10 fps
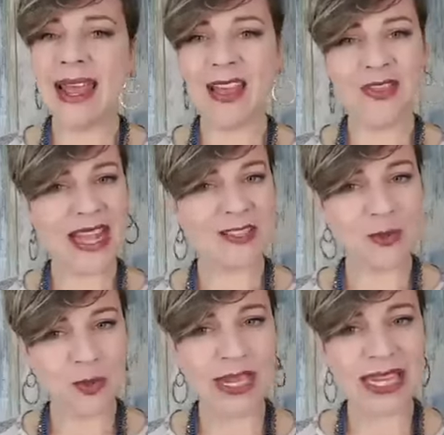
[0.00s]
And that's
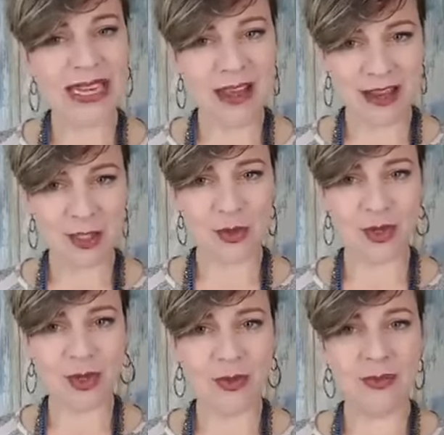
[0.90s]
really not
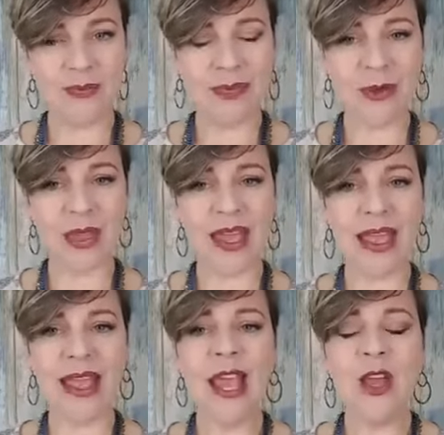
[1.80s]
true.
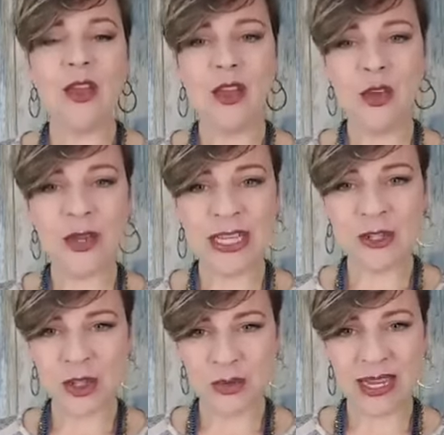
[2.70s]
Okay, you can
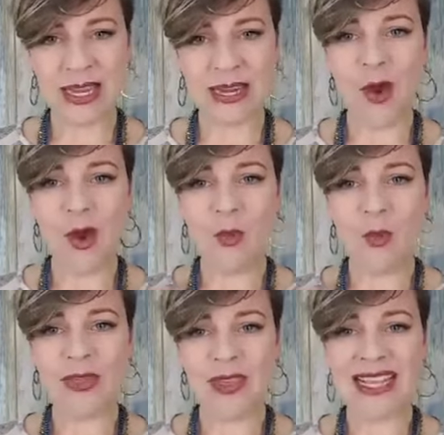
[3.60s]
do it
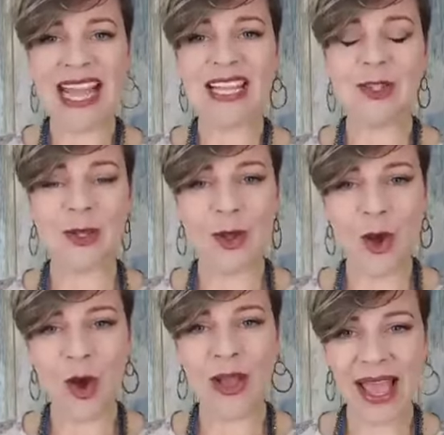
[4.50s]
with things as
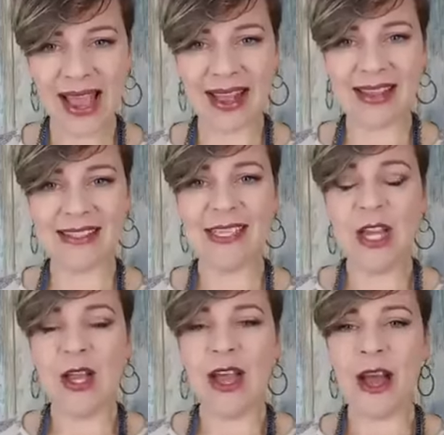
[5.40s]
long as
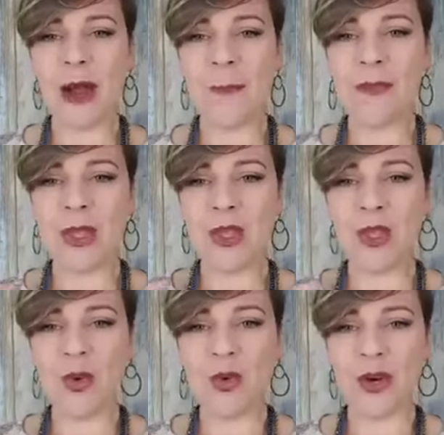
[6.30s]

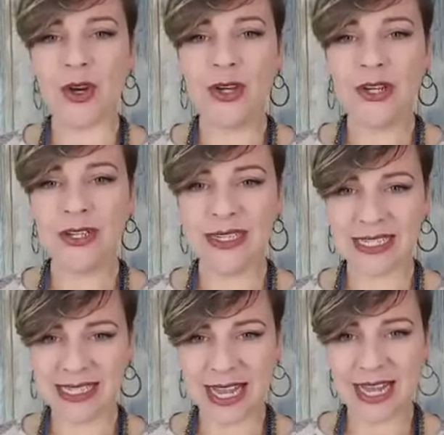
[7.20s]
your
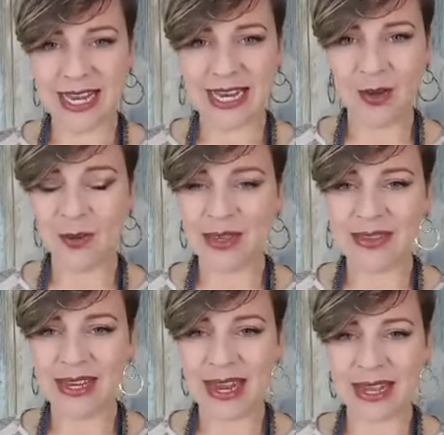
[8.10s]
design
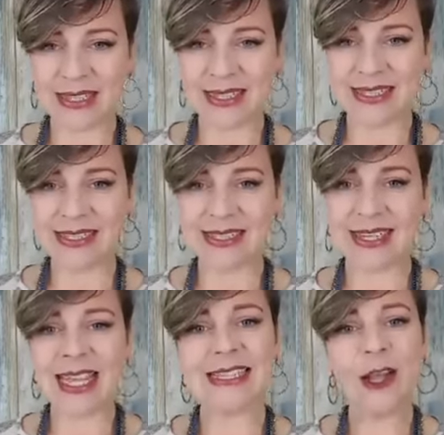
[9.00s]
on the necklace
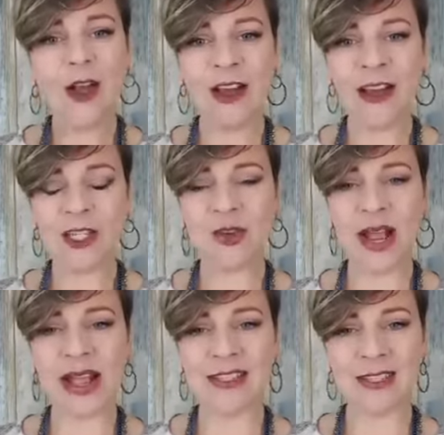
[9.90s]
is a
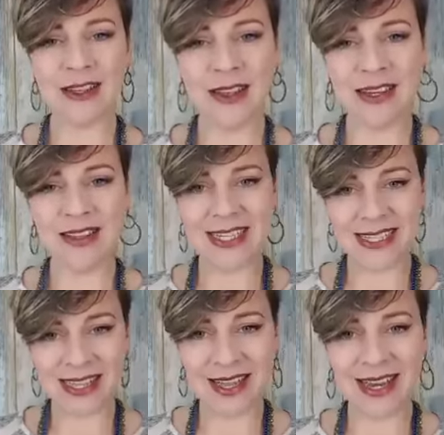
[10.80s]
contrast to kind of the
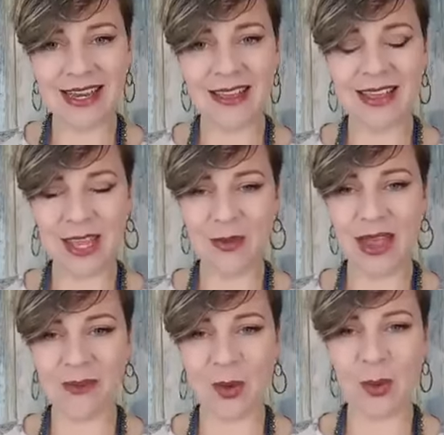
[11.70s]
design that you
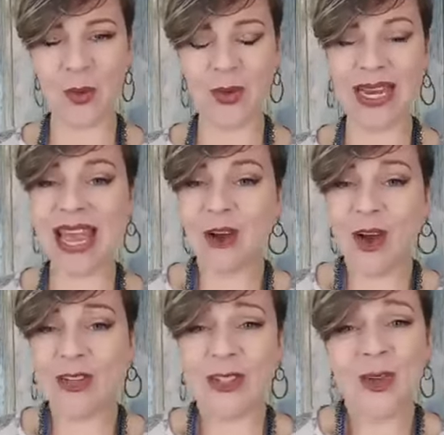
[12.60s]
have going on. And
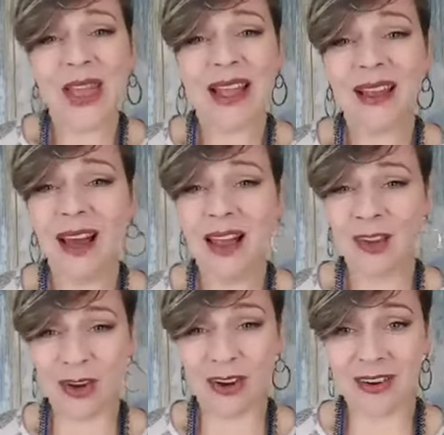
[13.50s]
also that
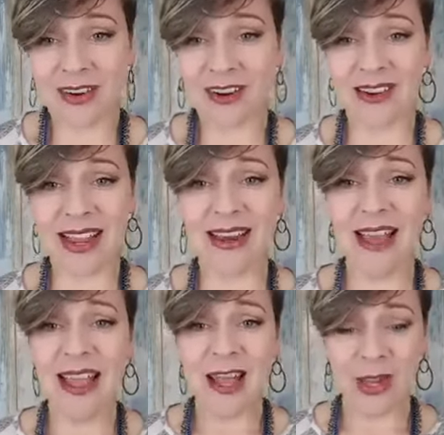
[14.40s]
color, all
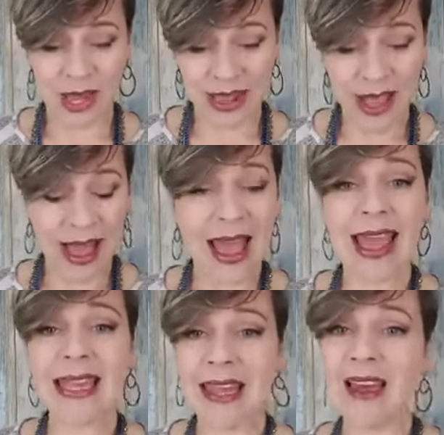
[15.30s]
right? Like
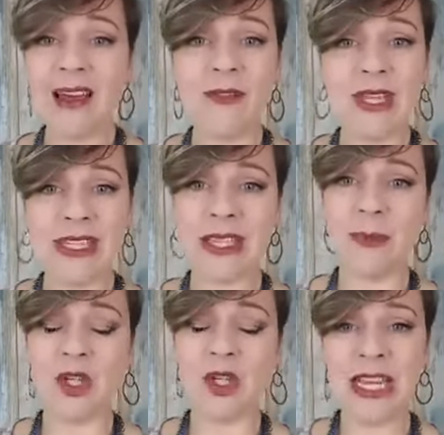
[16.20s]
I love the
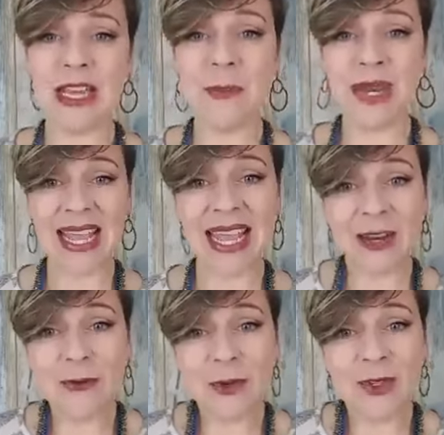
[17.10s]
summer chic, but
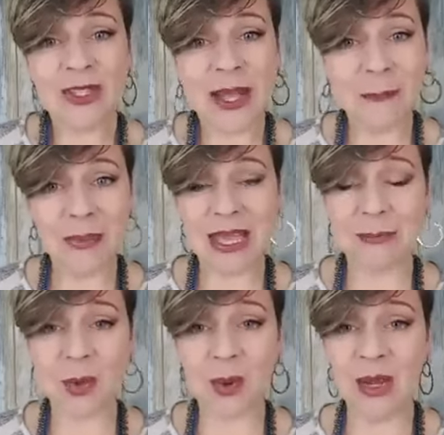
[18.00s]
again, for some
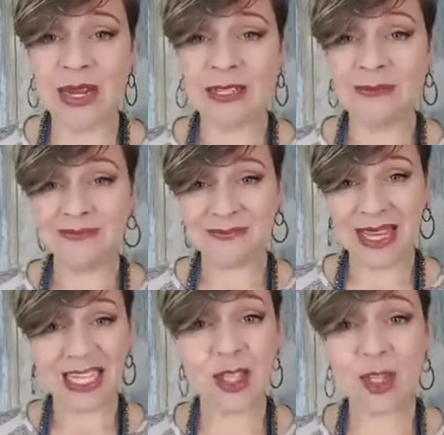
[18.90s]
people,
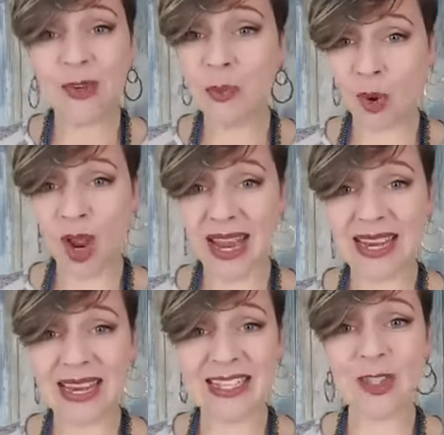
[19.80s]
that's too
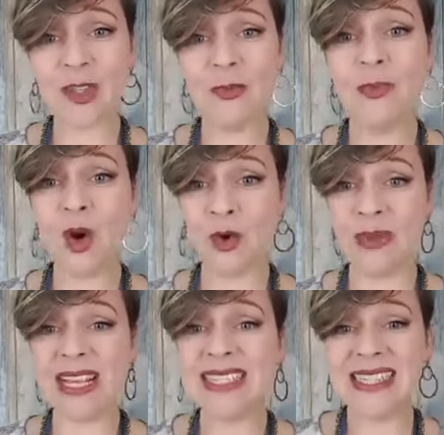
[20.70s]
bright. It's too
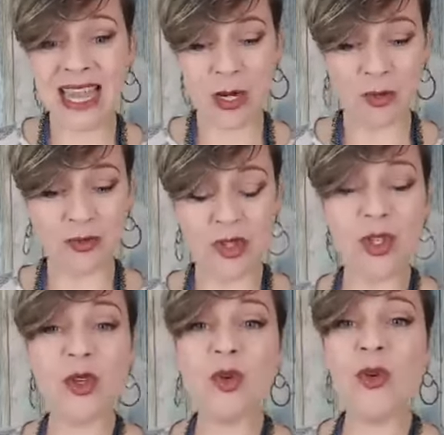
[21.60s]
bold because they don't
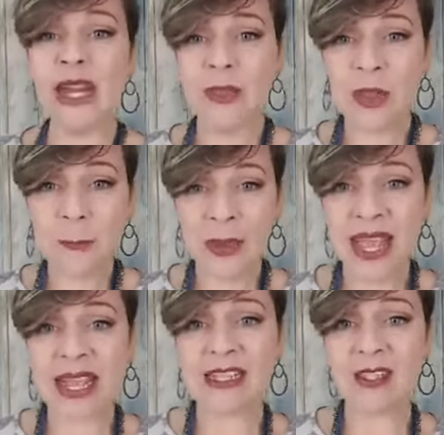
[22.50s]
do the
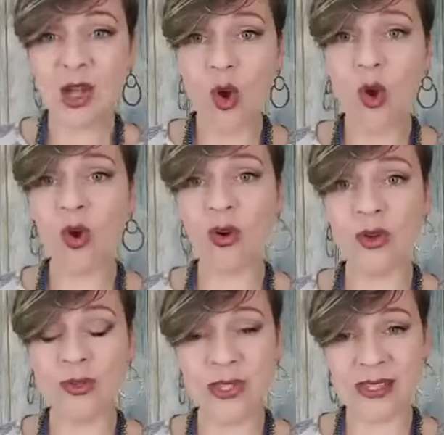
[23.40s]
pinks, the
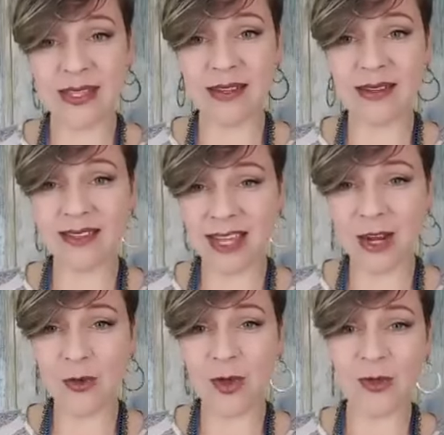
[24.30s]
corals, the, you
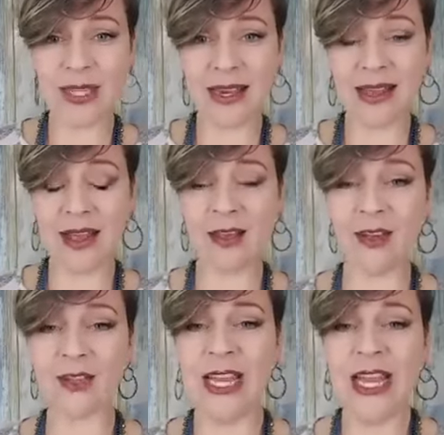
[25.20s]
know, those kind of
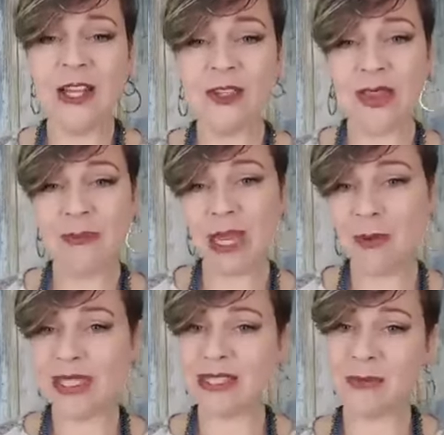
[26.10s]
colors. So they
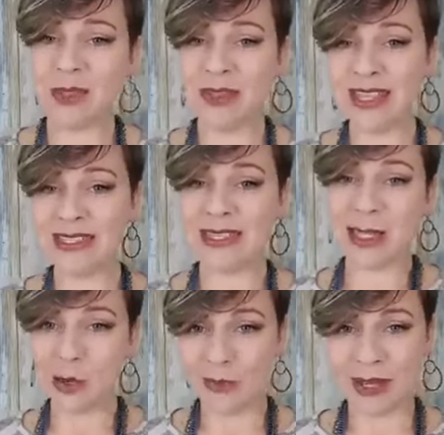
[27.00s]
might want something that's a
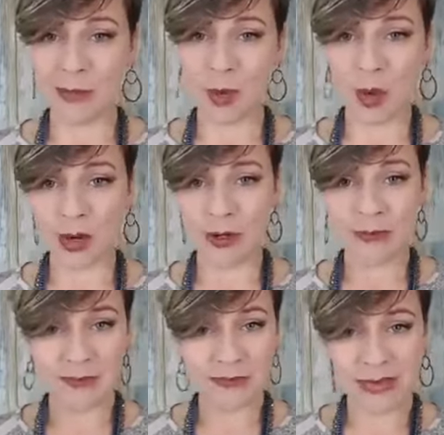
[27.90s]
little bit
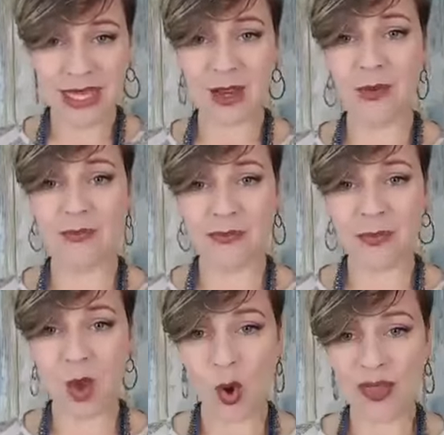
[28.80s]
more, you know,
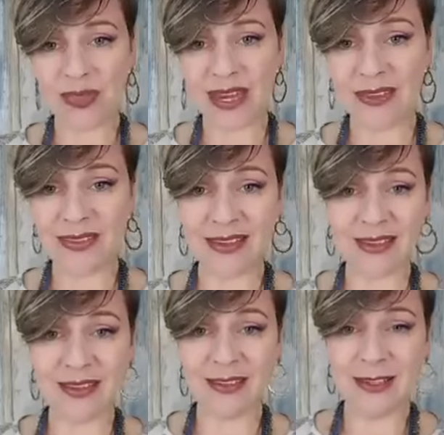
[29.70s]
on
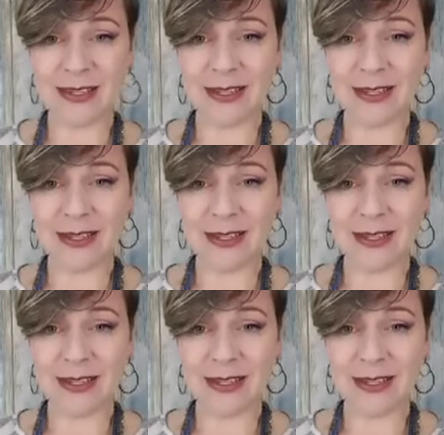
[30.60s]
the